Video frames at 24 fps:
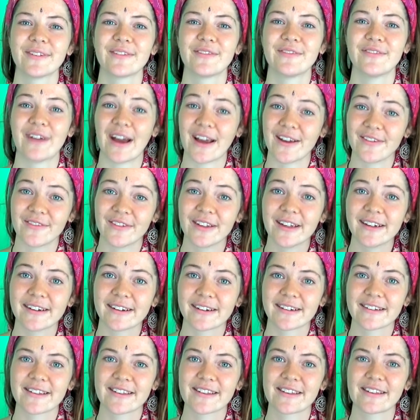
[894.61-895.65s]
5
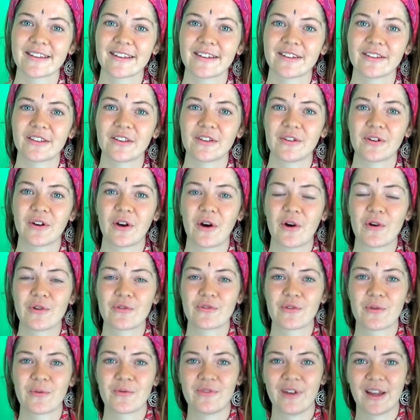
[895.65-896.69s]
years to go
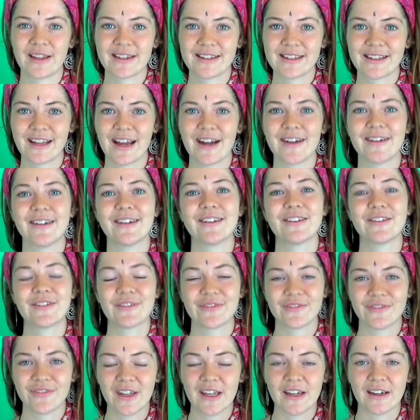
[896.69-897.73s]
from vegetarian
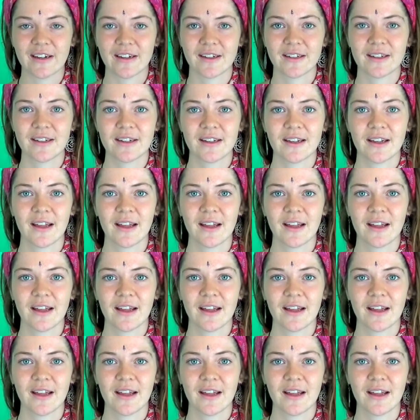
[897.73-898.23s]
to vegan,